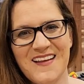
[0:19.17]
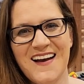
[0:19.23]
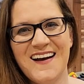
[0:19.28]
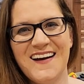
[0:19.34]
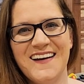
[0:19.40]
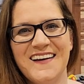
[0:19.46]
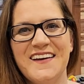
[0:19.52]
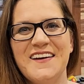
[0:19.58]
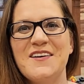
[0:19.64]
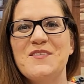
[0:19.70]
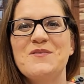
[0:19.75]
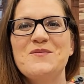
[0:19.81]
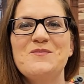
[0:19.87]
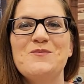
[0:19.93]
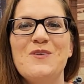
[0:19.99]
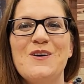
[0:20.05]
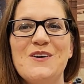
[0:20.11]
Hi,
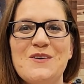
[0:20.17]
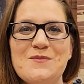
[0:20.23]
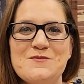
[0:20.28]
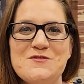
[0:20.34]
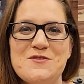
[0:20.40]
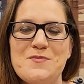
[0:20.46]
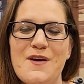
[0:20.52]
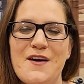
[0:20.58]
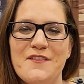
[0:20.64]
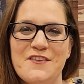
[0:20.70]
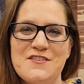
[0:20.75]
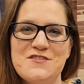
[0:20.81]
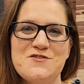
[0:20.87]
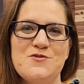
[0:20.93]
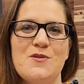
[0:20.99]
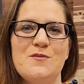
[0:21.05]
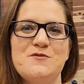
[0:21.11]
welcome to
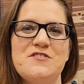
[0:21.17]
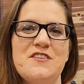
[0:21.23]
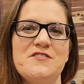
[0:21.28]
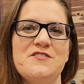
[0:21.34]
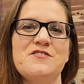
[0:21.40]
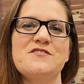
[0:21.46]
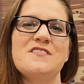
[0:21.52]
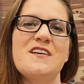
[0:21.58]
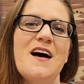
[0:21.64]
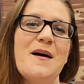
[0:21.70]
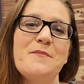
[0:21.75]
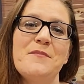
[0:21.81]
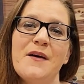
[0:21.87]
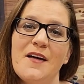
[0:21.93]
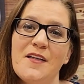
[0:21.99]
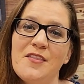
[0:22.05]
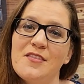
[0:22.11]
Providence Storm Shelters.
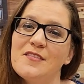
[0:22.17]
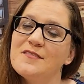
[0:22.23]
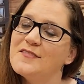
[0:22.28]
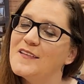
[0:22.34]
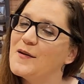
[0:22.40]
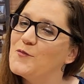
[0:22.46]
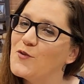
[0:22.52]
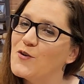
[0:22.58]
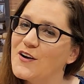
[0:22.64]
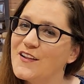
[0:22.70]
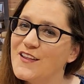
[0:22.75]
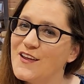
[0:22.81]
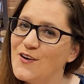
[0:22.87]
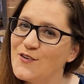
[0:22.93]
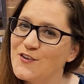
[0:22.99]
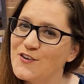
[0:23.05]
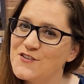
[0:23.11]
I'm Beth. I'm one of
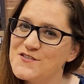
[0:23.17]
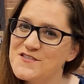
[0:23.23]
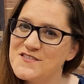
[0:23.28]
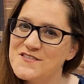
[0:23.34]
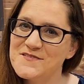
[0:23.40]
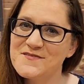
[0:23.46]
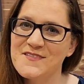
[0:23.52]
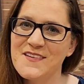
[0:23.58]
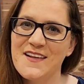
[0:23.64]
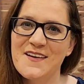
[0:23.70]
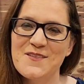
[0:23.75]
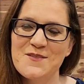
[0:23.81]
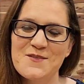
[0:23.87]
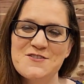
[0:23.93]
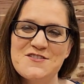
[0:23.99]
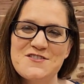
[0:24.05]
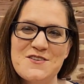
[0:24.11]
the owners.
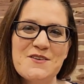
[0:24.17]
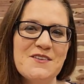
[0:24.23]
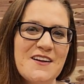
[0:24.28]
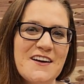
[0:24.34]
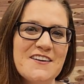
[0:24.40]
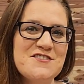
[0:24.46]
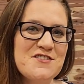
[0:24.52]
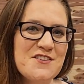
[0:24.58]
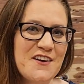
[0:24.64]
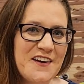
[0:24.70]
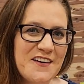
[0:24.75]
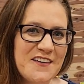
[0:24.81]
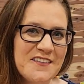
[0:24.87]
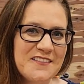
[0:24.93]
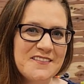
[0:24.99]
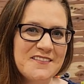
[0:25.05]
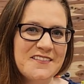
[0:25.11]
We're so glad you're
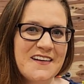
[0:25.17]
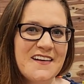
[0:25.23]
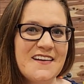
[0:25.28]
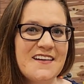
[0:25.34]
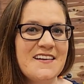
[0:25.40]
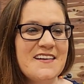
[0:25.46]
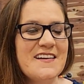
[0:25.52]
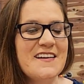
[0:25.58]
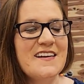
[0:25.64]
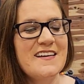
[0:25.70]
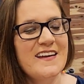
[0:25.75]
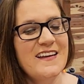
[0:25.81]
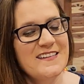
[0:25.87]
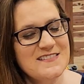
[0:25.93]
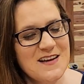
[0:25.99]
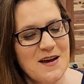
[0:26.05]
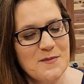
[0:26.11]
here.
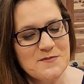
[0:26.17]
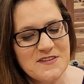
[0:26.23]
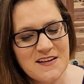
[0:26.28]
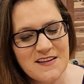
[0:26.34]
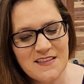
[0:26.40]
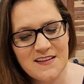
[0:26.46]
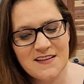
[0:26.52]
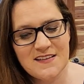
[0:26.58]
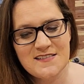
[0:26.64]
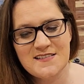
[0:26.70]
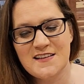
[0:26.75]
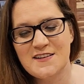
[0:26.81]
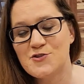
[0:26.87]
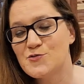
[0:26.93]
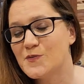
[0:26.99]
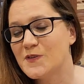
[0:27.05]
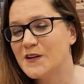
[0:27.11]
In times like this,
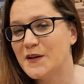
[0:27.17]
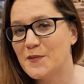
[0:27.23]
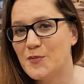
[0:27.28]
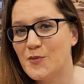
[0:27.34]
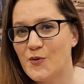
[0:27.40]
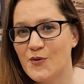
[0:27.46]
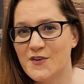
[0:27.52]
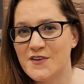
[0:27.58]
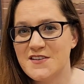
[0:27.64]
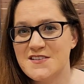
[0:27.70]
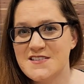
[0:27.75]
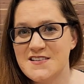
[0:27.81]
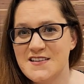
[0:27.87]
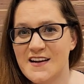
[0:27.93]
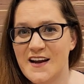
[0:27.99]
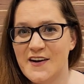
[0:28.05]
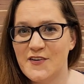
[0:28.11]
it's really important
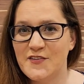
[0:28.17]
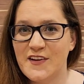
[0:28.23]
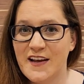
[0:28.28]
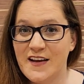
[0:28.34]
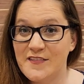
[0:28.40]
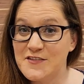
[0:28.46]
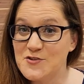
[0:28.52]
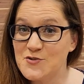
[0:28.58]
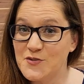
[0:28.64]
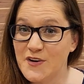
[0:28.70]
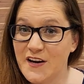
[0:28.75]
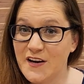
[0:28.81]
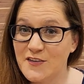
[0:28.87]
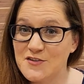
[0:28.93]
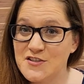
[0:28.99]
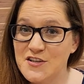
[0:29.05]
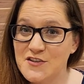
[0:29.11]
to not only have a
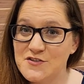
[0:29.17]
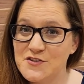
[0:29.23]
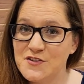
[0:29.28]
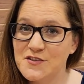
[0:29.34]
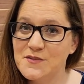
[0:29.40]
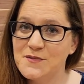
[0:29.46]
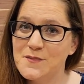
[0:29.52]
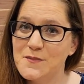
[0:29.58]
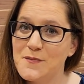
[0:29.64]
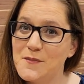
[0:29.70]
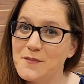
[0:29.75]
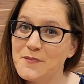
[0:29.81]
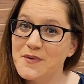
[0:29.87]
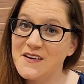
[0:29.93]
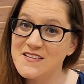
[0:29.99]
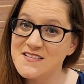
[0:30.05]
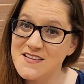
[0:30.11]
tornado shelter,
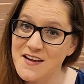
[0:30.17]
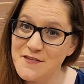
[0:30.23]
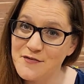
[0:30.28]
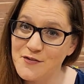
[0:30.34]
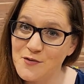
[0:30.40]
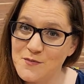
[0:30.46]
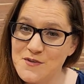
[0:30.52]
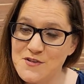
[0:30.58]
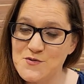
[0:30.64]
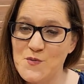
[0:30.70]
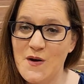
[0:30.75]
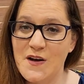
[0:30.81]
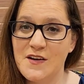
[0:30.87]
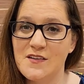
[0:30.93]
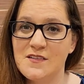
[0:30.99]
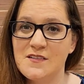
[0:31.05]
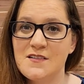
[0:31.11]
but a safe room as
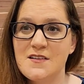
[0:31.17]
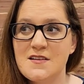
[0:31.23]
well.